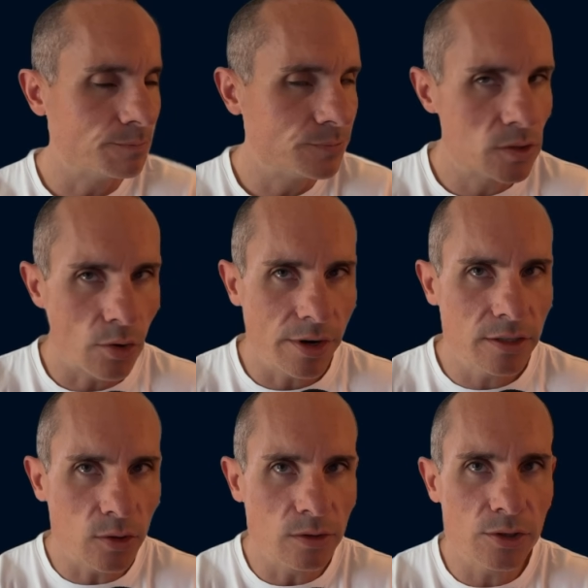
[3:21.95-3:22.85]
So I already
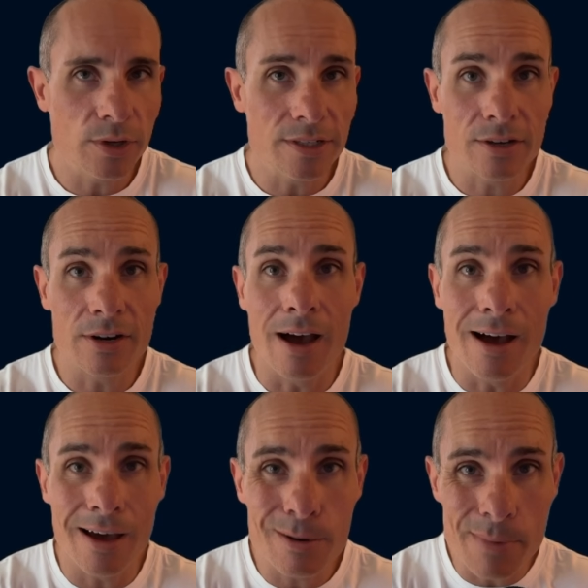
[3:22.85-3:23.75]
told you it's going to
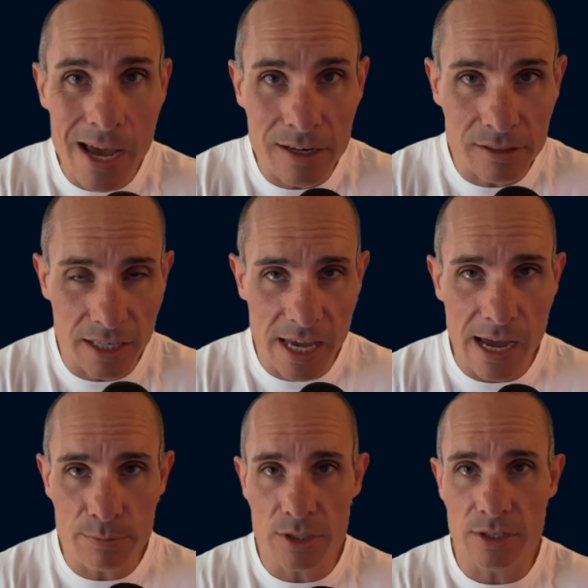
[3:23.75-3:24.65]
automatically
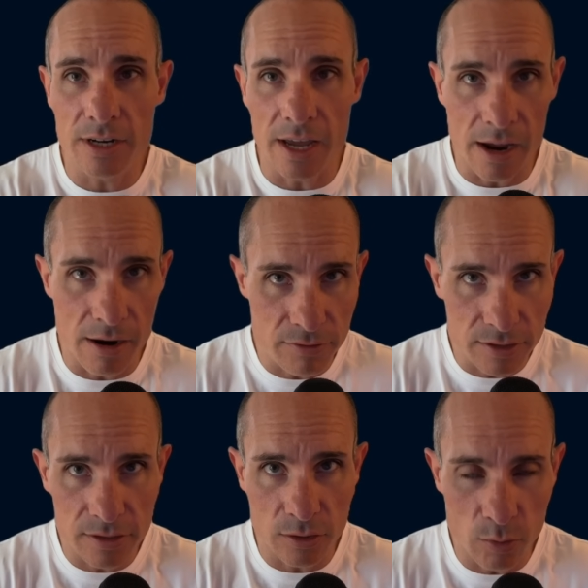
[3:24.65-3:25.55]
caption every
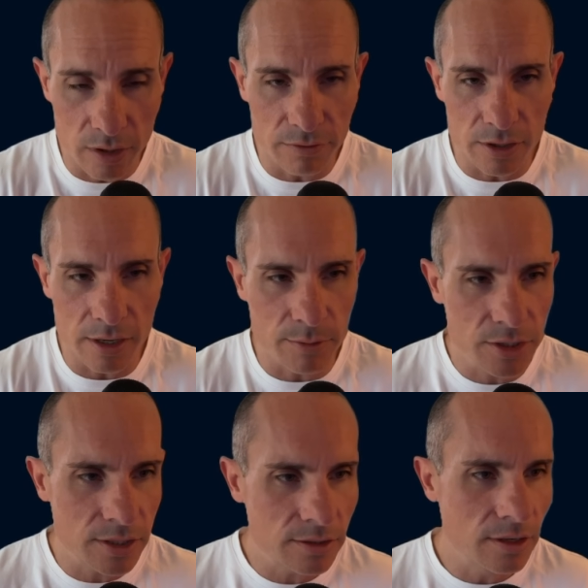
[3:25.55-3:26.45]
single one of your
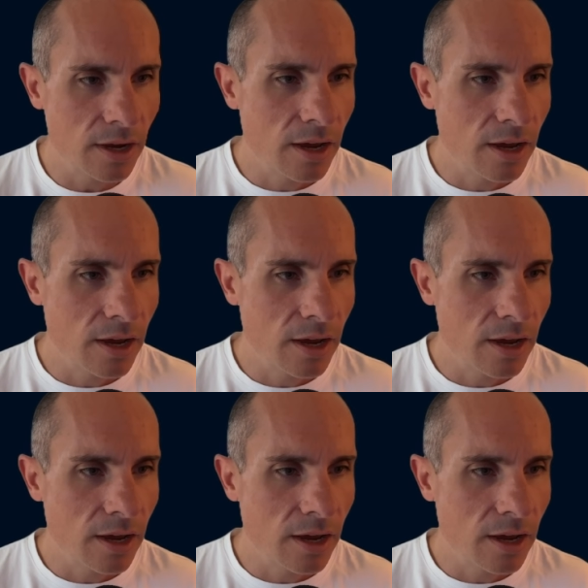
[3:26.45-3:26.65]
images.